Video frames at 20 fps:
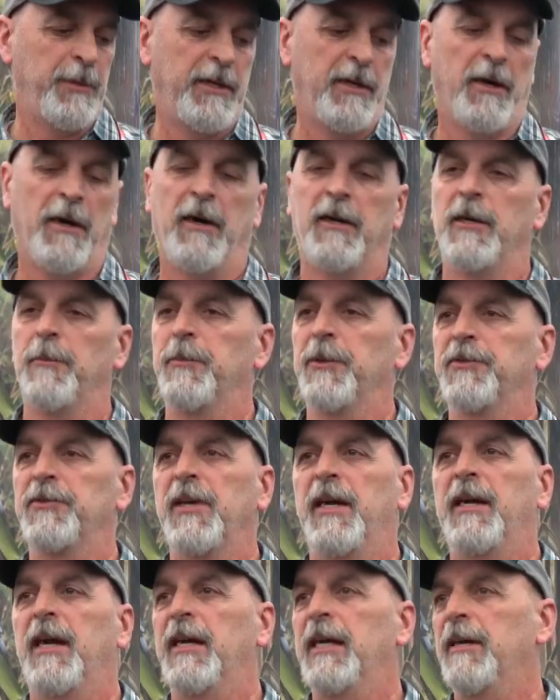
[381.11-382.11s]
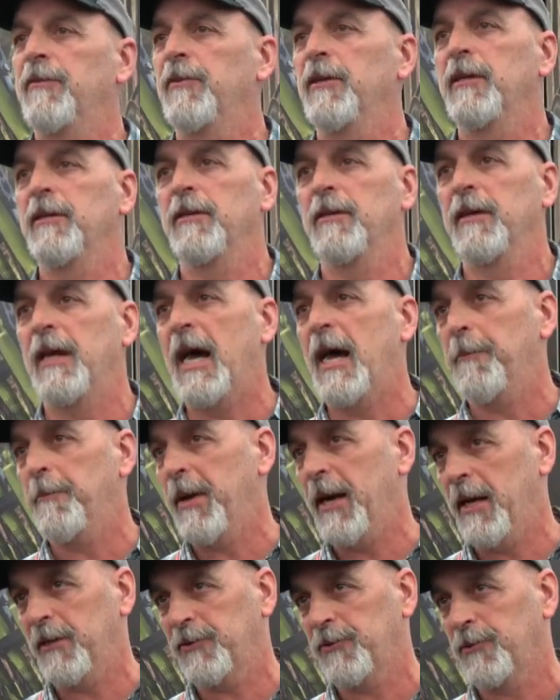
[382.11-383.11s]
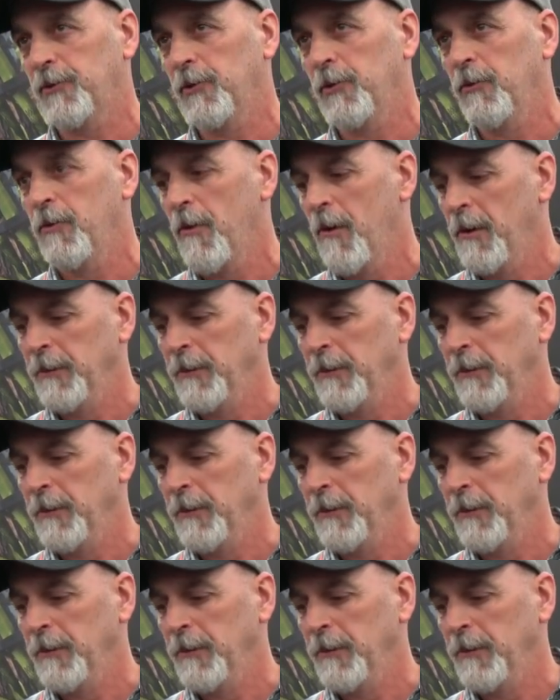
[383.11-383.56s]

be 100% on every non-pass through.